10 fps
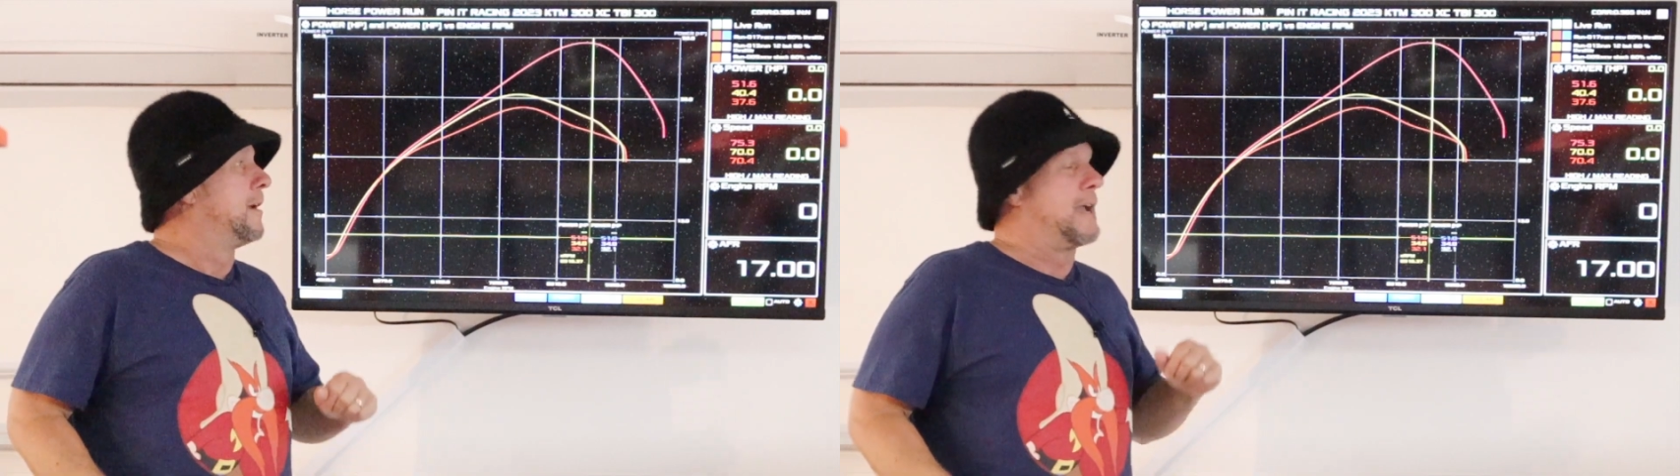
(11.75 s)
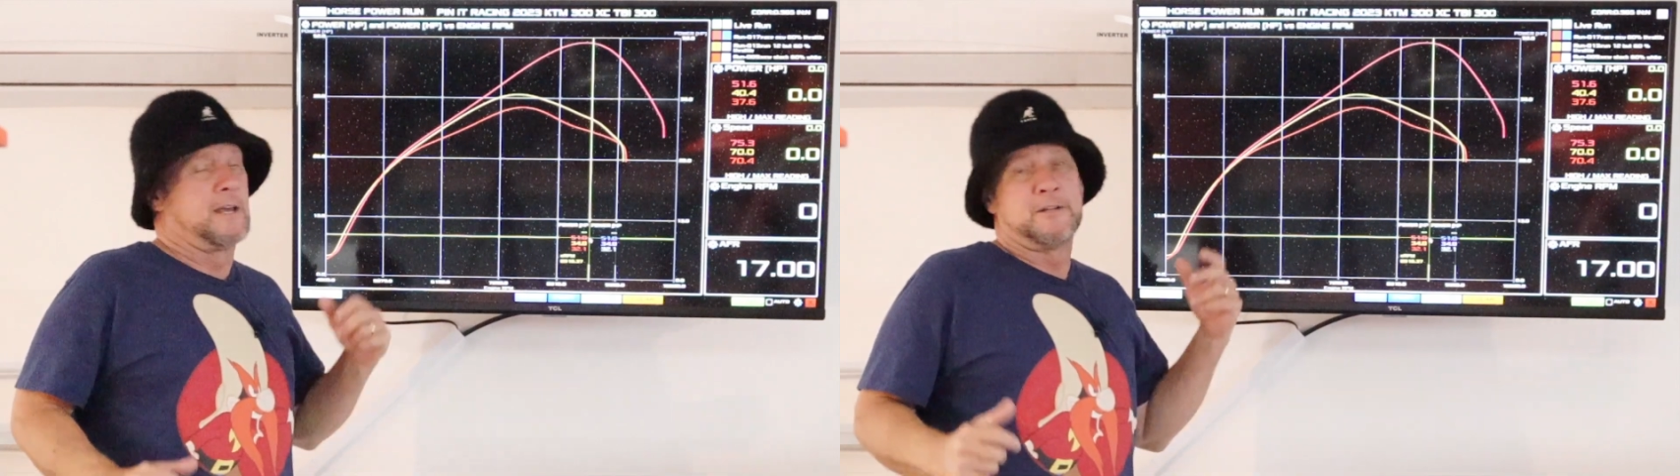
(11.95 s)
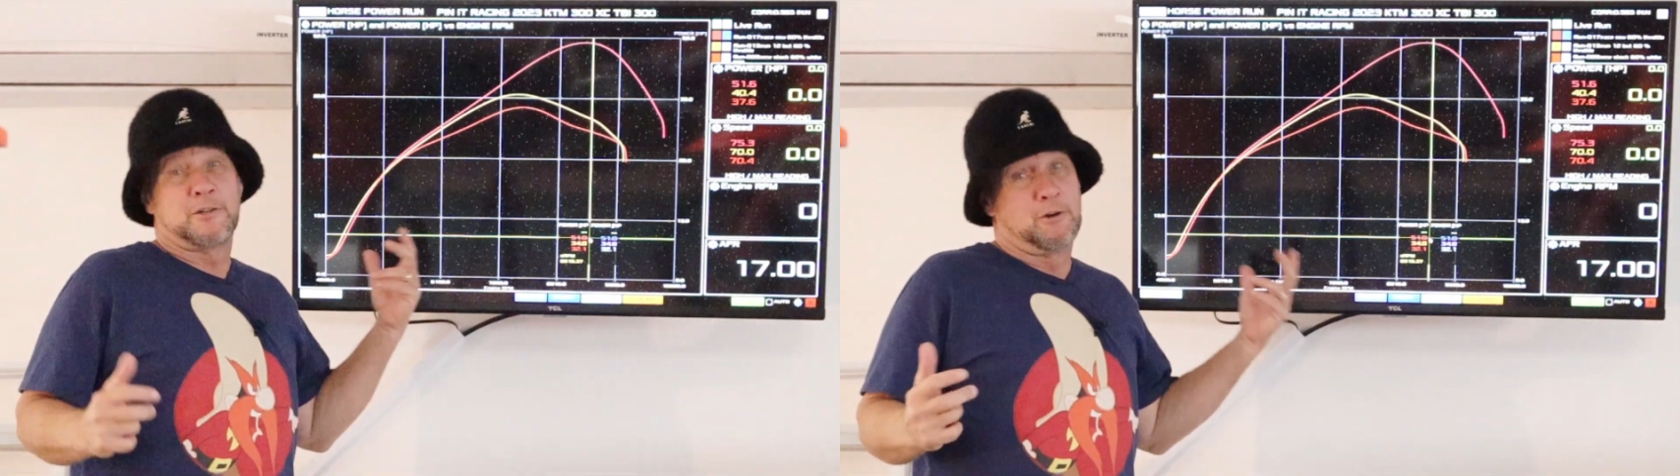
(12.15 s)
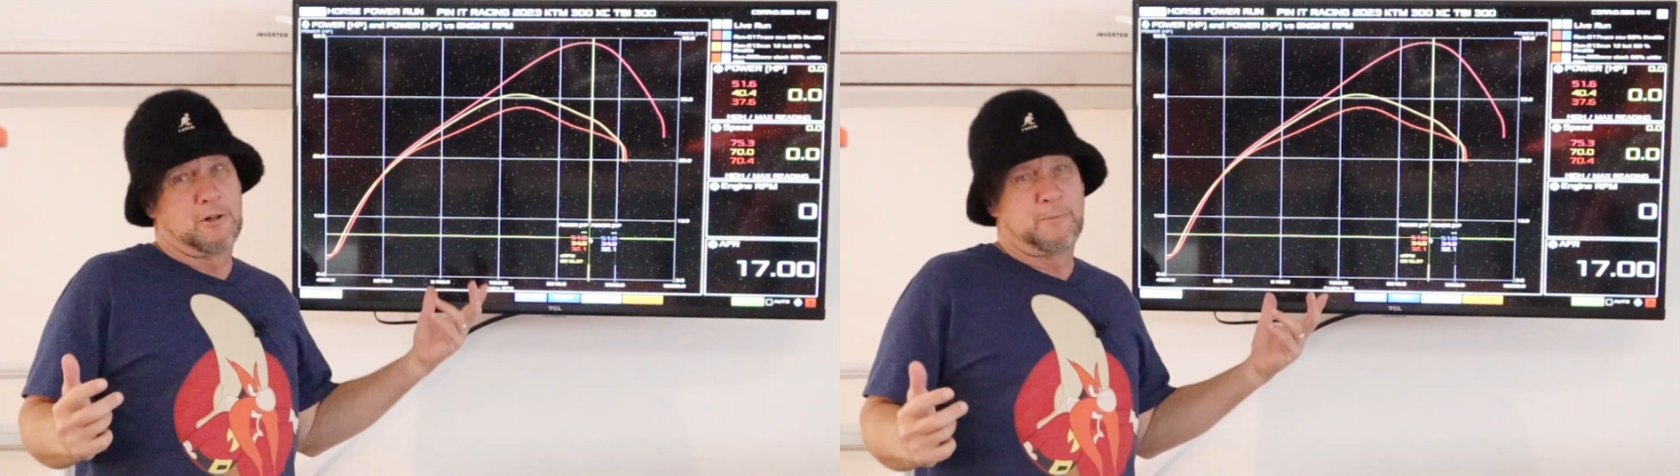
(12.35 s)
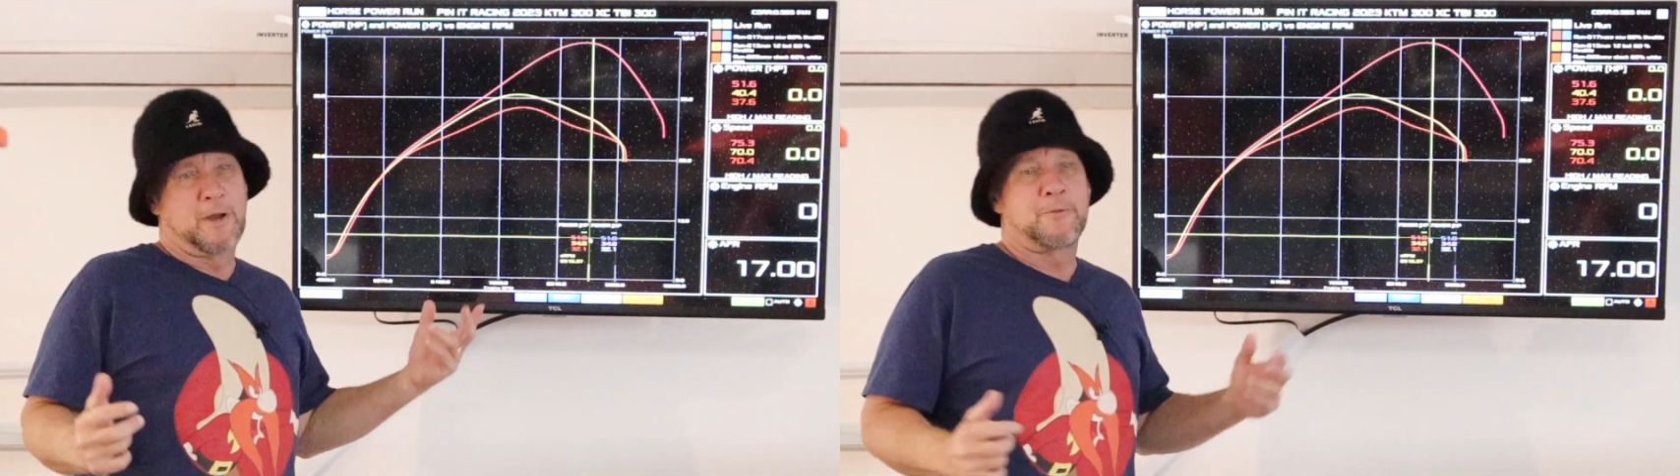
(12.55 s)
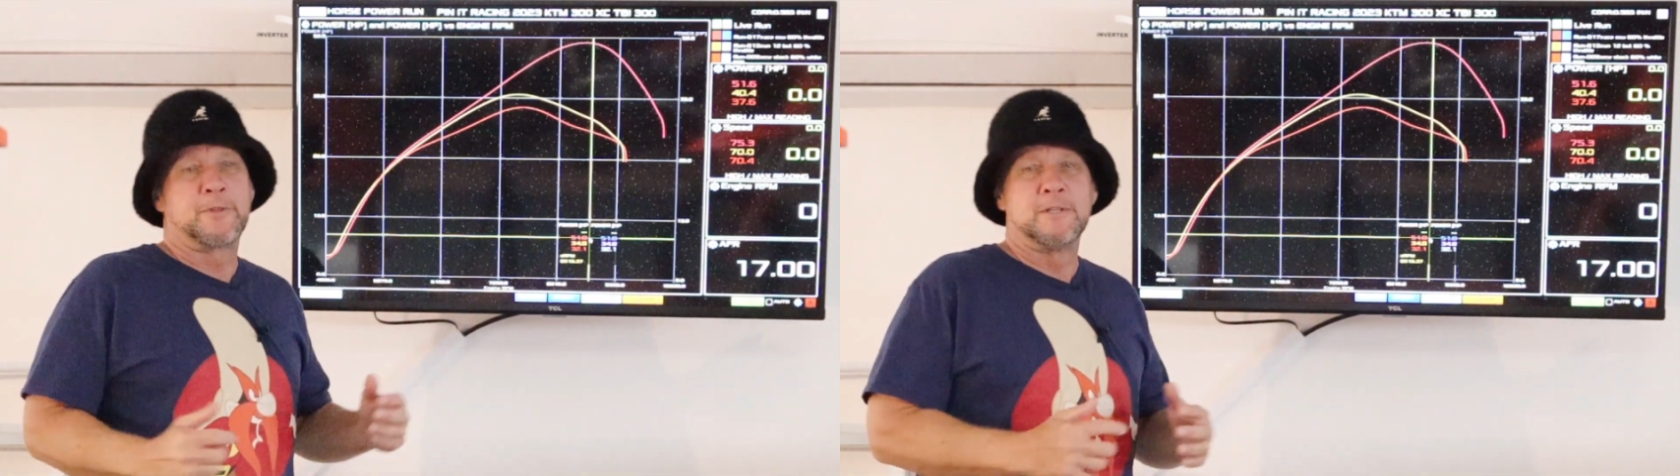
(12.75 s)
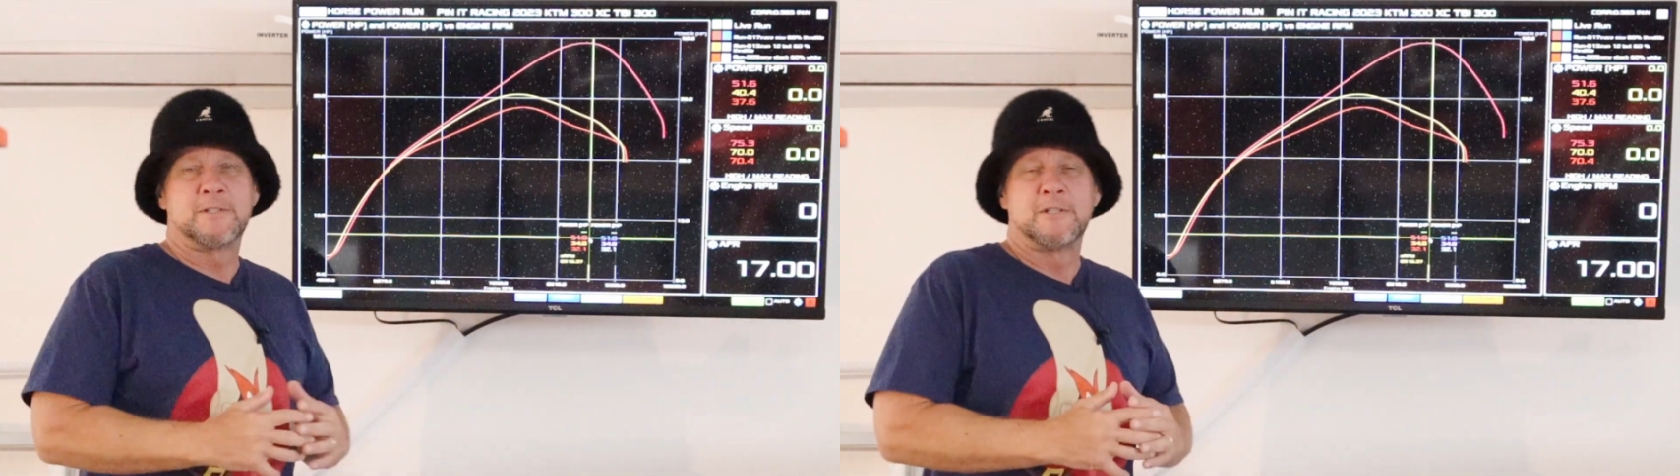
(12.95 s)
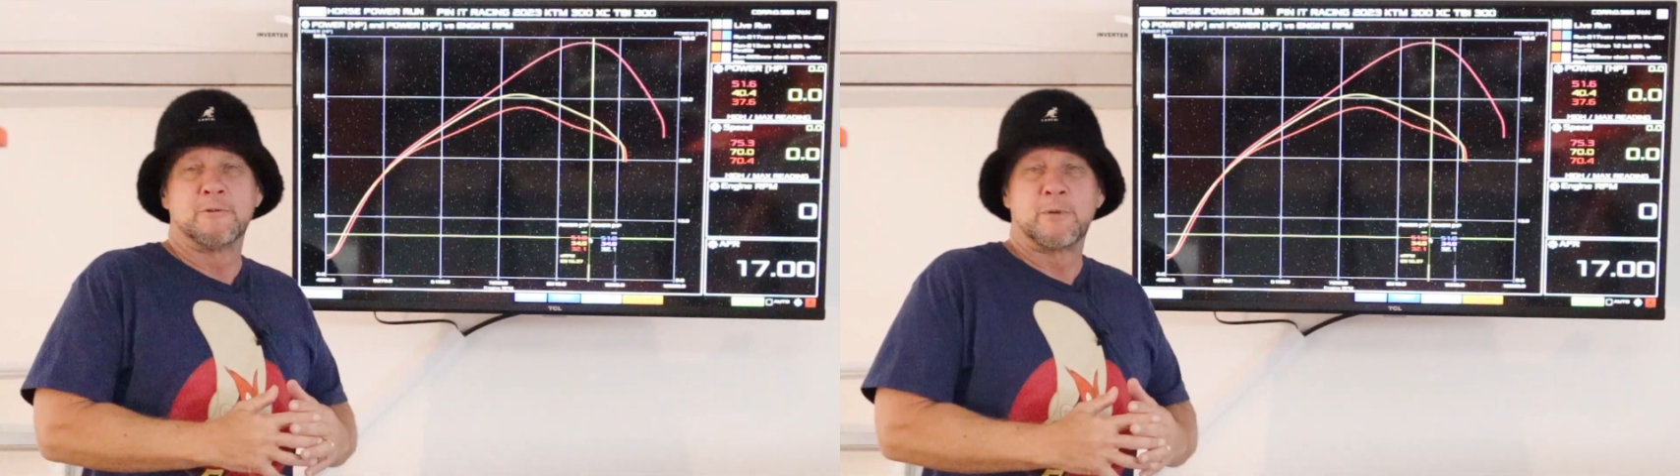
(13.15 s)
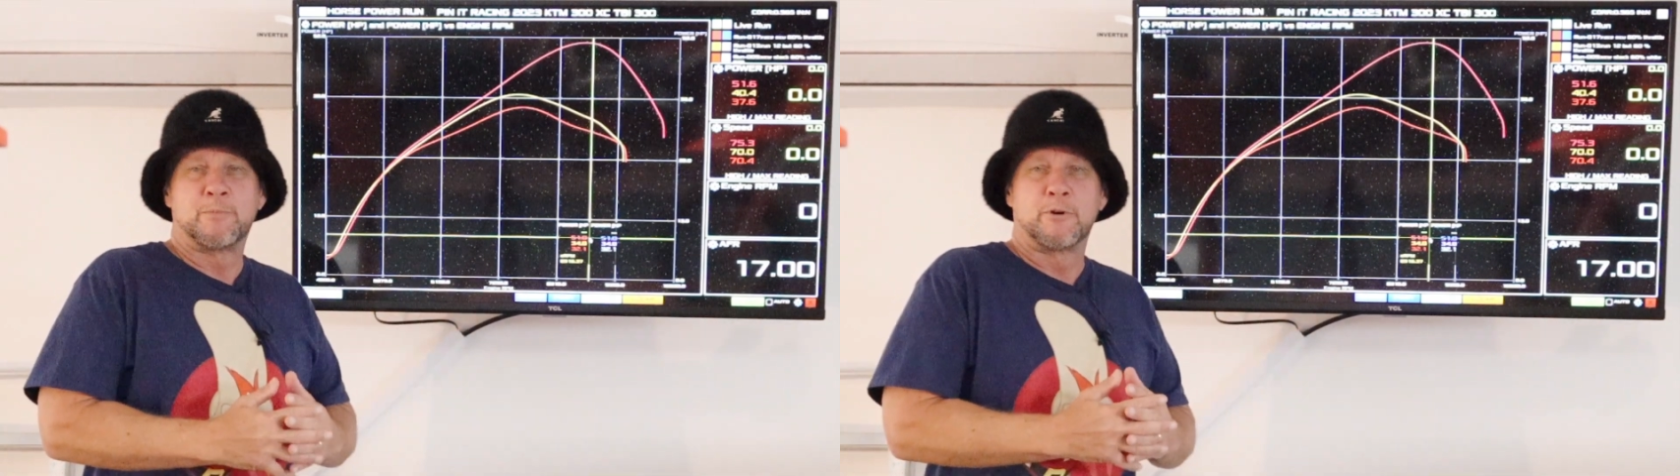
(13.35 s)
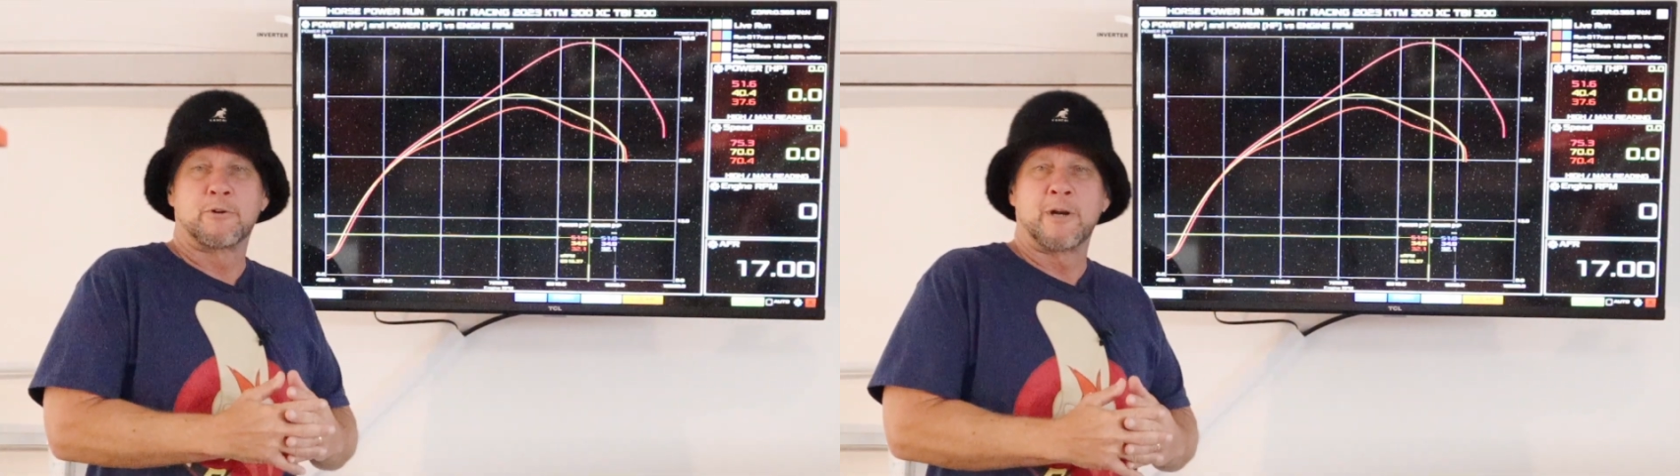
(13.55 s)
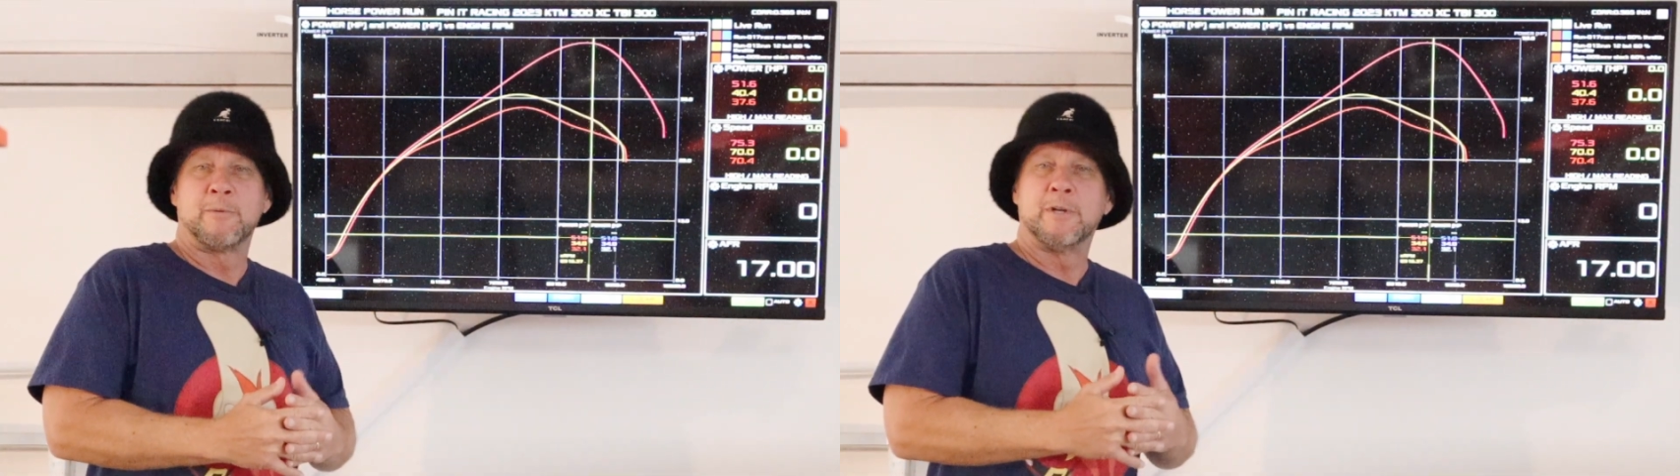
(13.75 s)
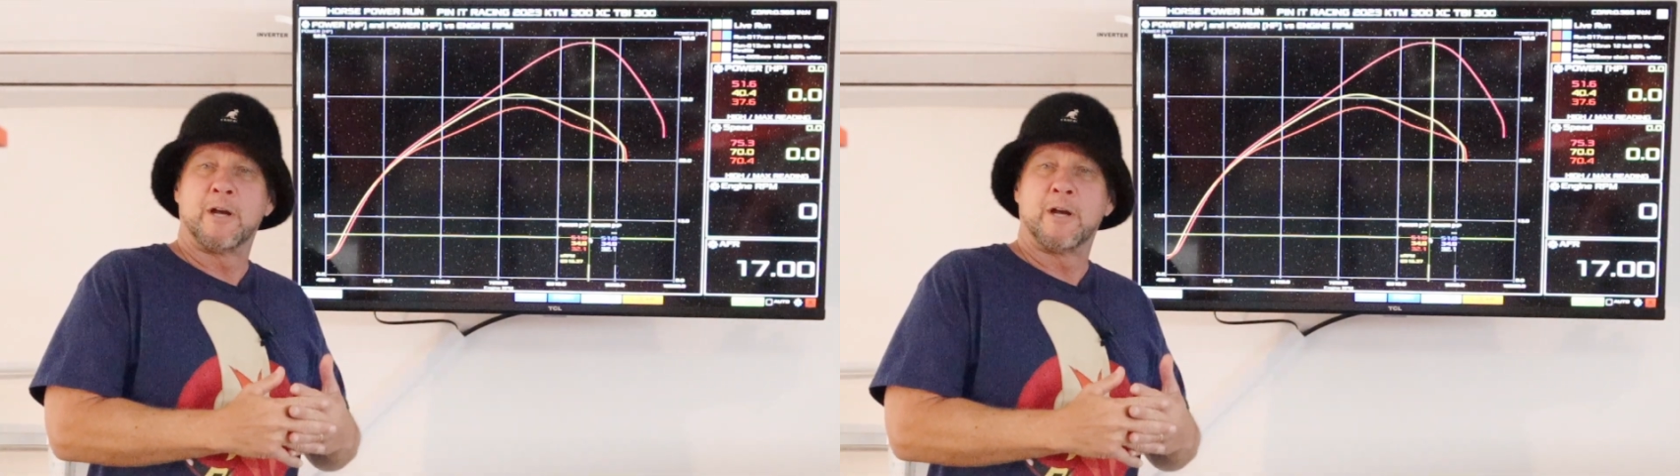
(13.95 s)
And it's all about the ECU reprogramming